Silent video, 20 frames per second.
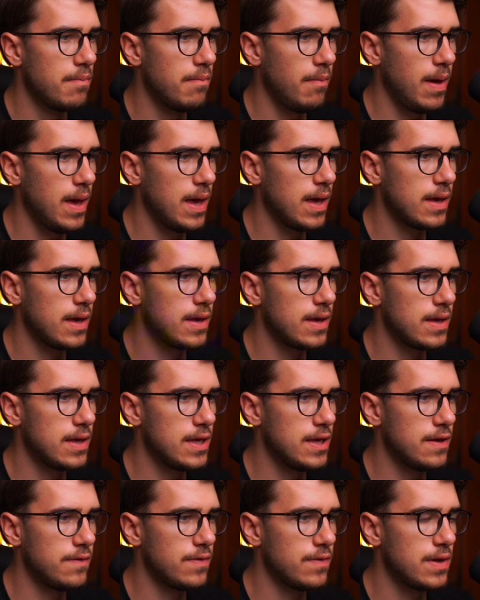Make
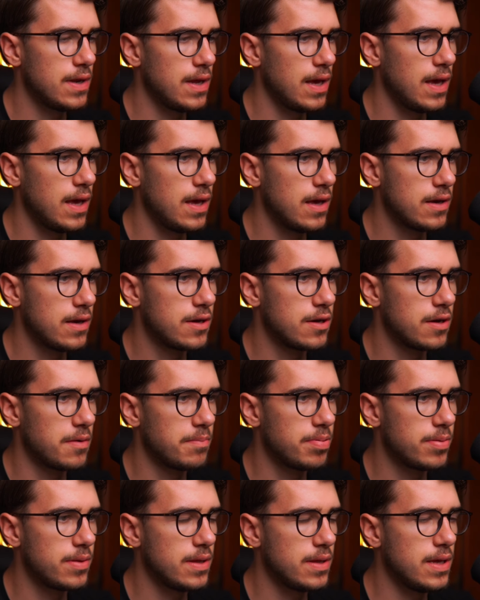even a
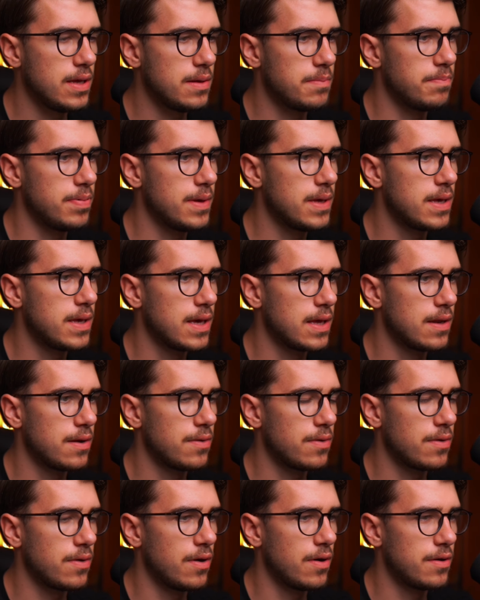complete
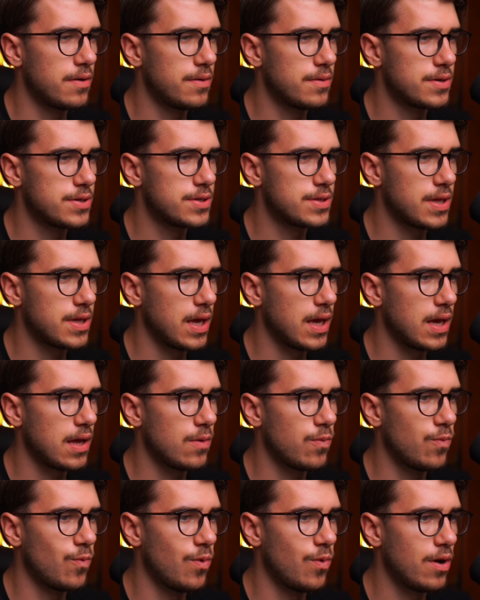beginner
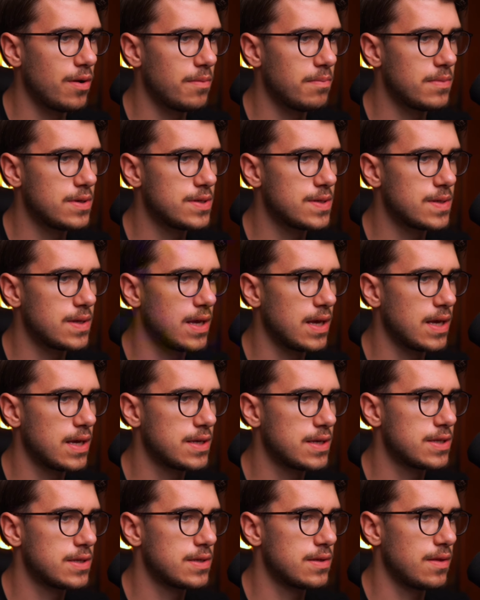understand what
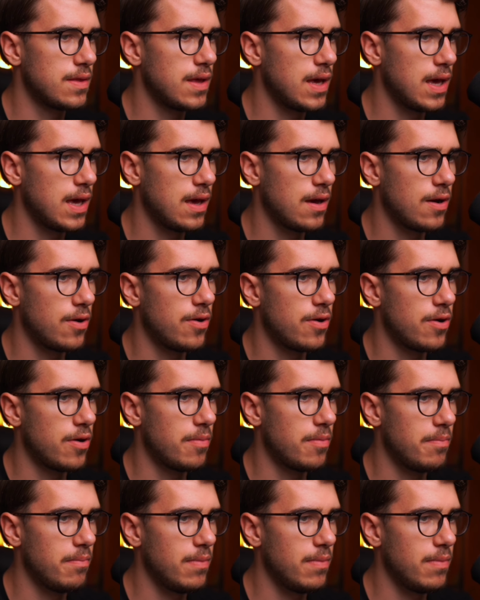mistakes they are